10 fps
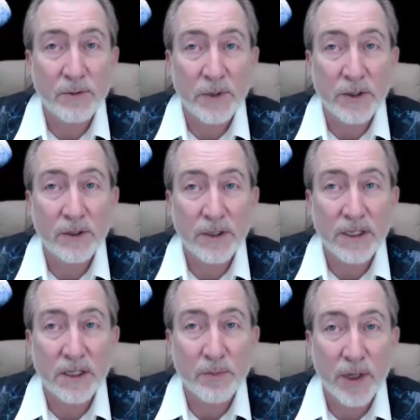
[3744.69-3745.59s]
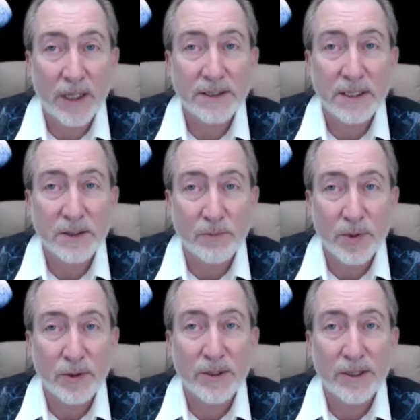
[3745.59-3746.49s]
And when you're looking at process and
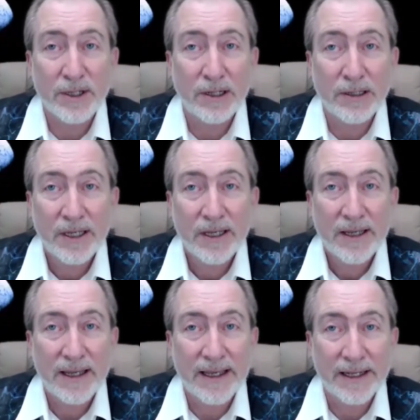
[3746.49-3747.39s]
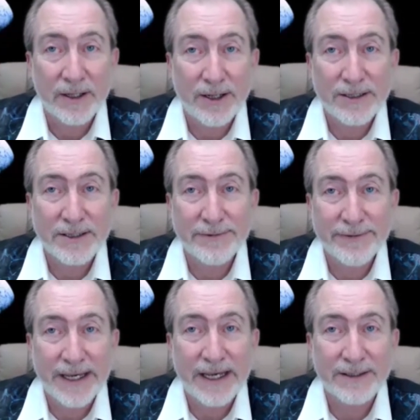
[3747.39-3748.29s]
protocol and cause and
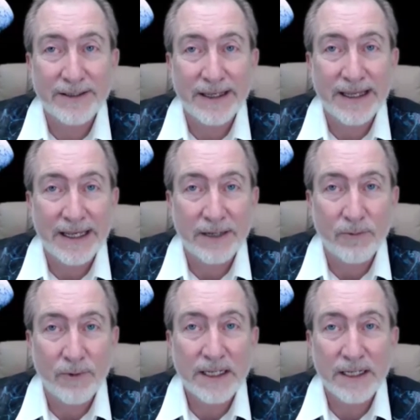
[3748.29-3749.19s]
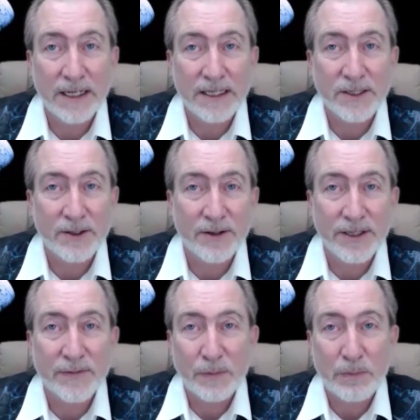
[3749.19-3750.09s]
effect right. and recognizing all the
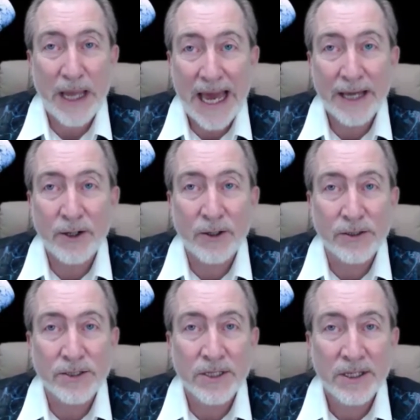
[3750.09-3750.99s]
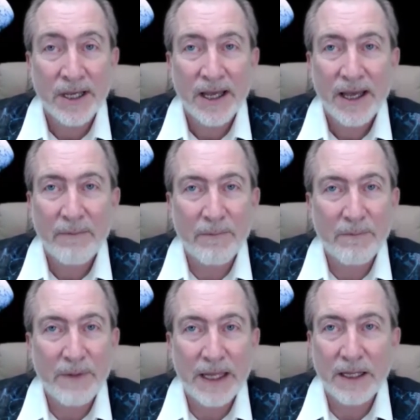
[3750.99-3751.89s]
different patterns,
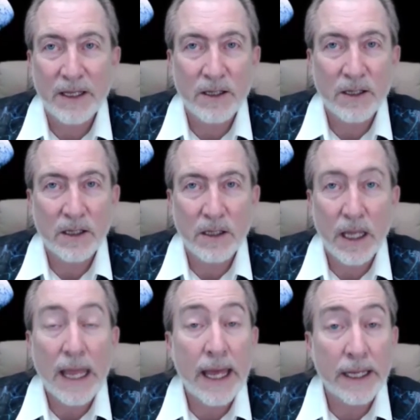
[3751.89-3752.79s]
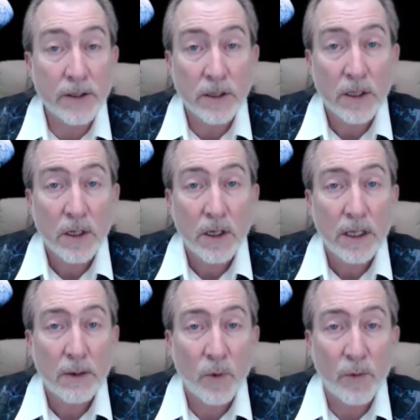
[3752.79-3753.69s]
then the, the, and
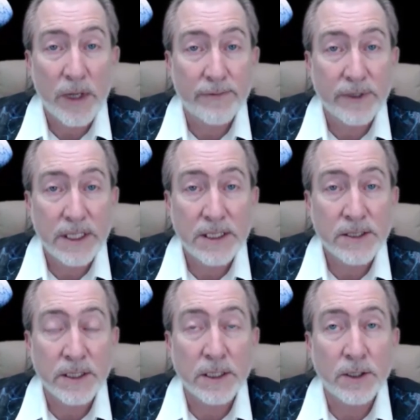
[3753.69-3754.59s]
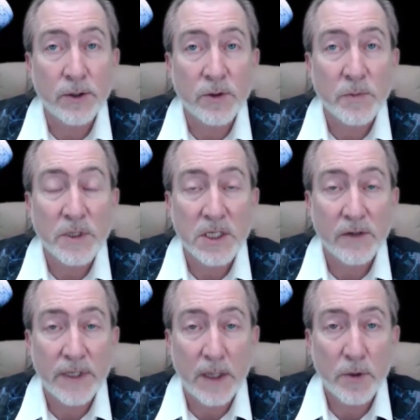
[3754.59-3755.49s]
what we have a tendency to do is be
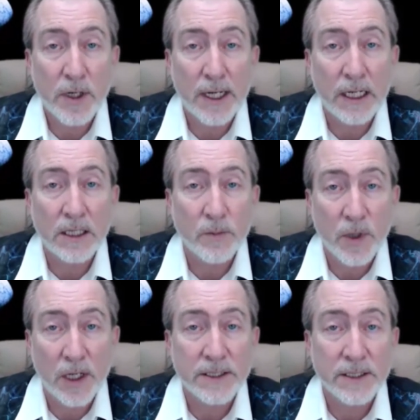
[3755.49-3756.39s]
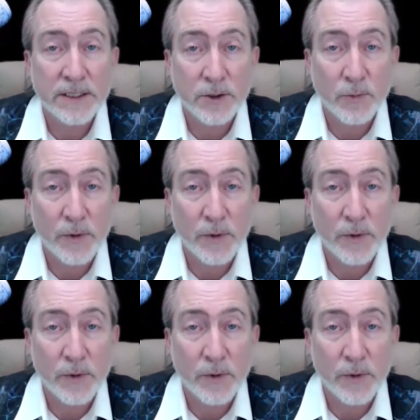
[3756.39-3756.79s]
self-deprecating in the processes.